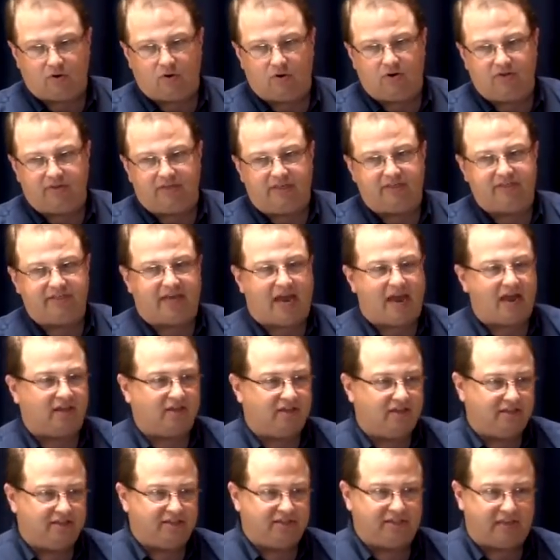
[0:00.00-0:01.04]
or
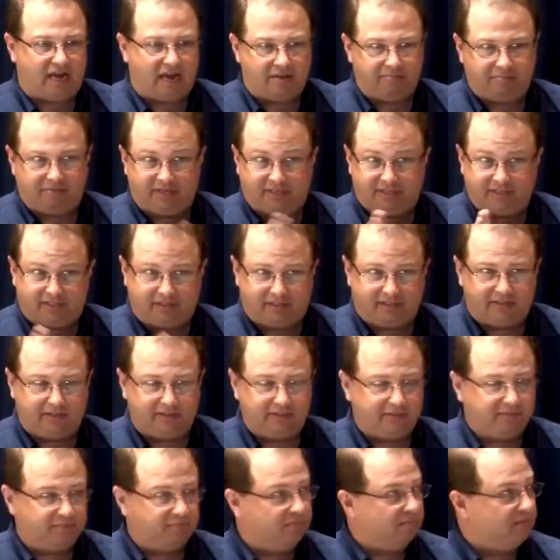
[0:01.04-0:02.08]
exactly the same distance